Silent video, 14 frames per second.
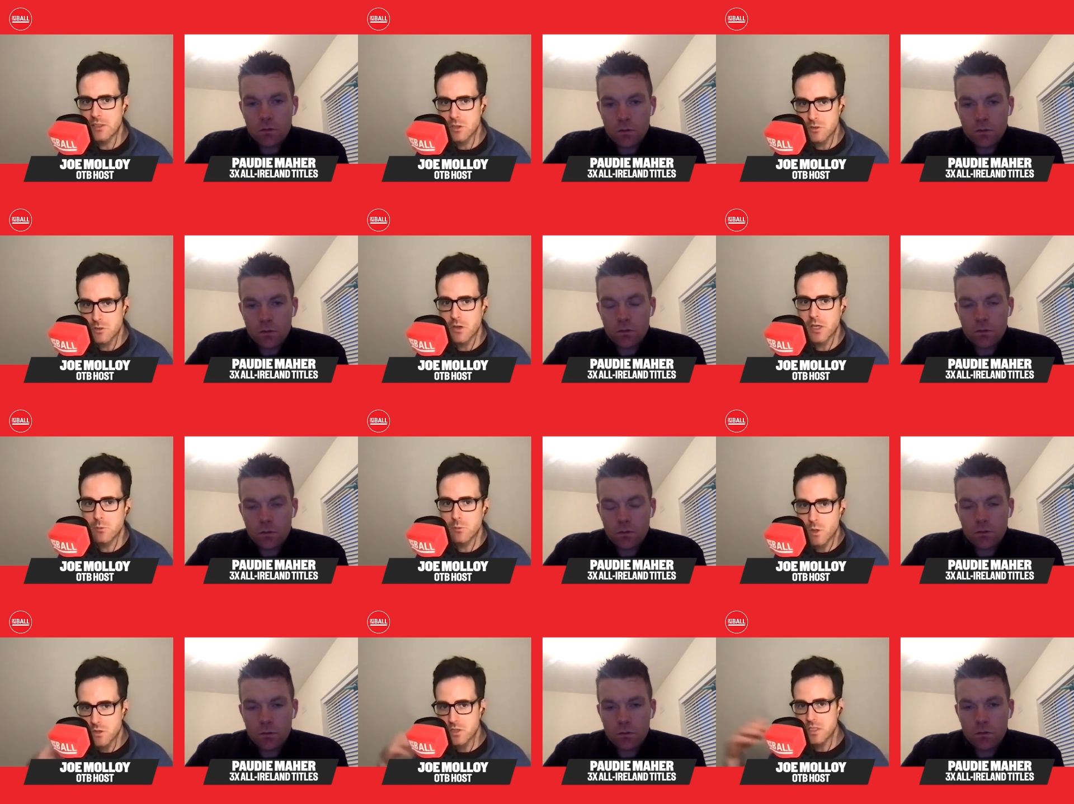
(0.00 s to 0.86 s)
Speaker 1: Did you find
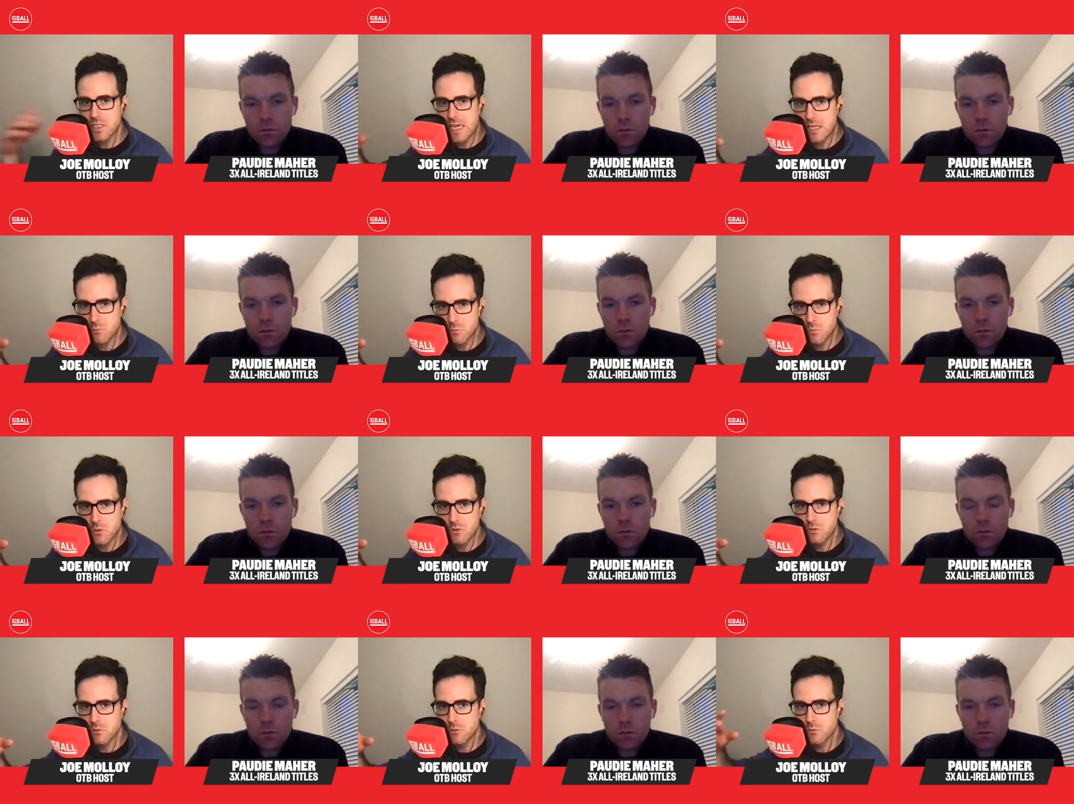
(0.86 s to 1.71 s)
watching tape
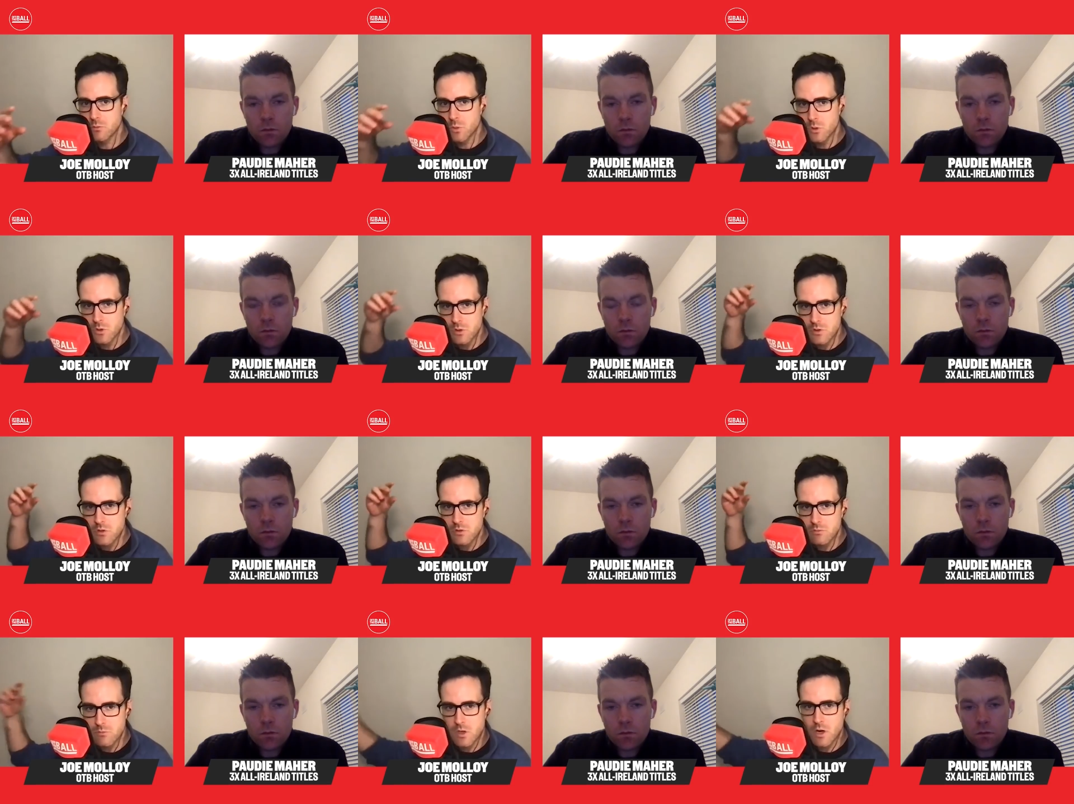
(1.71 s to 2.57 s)
would
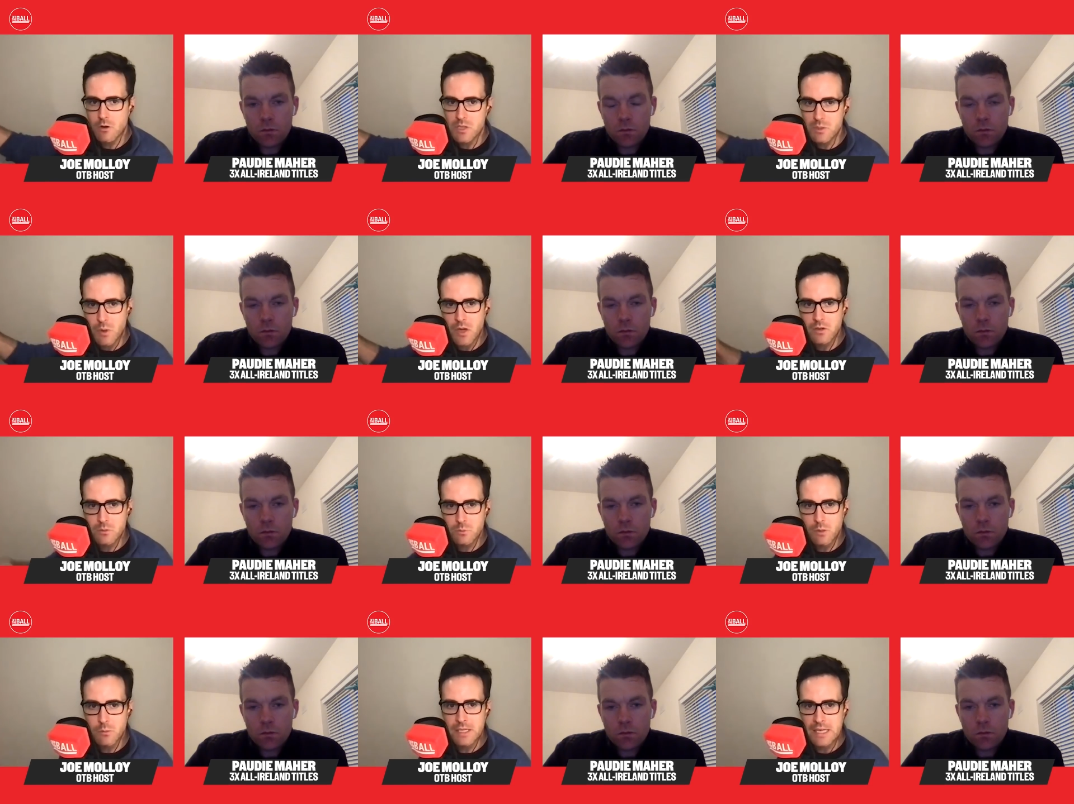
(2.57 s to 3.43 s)
correspond to
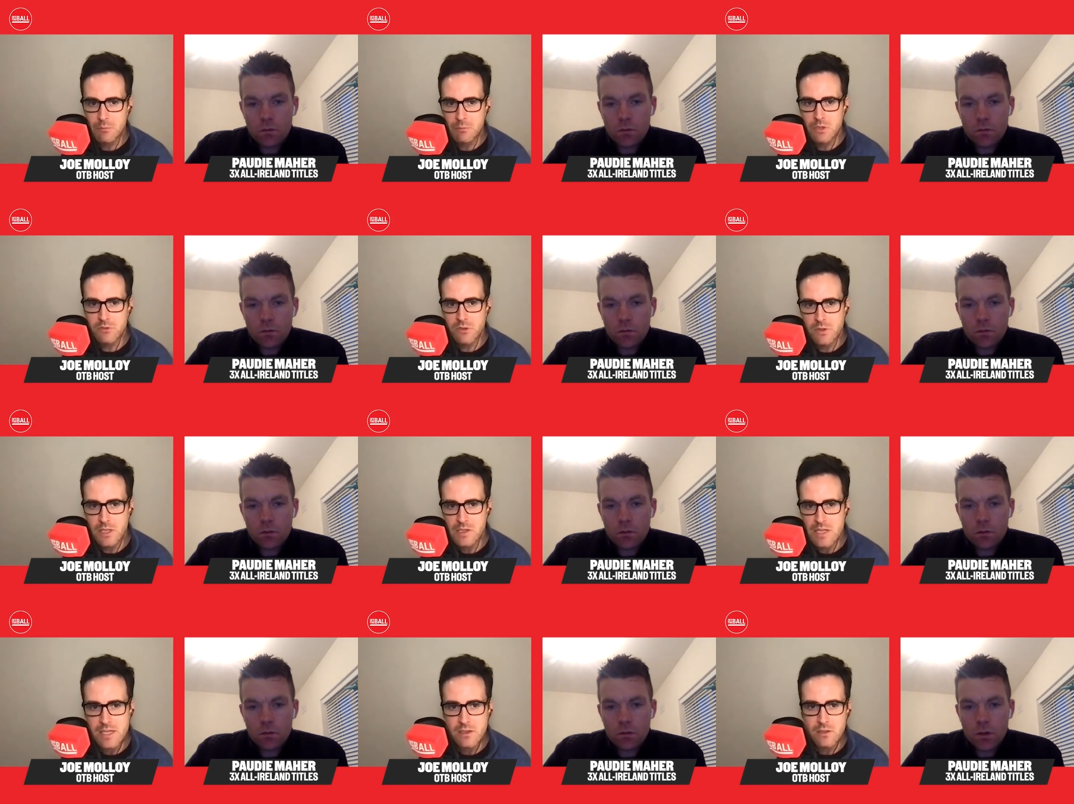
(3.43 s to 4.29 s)
what might happen a few
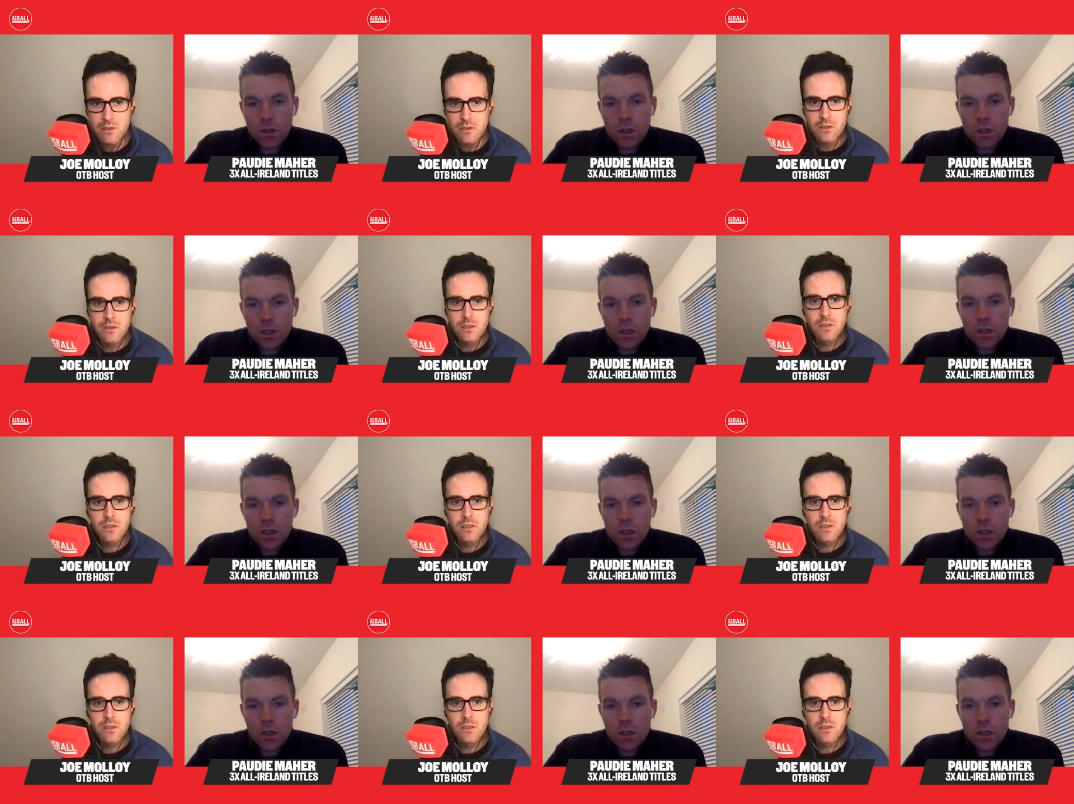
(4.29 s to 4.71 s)
days later?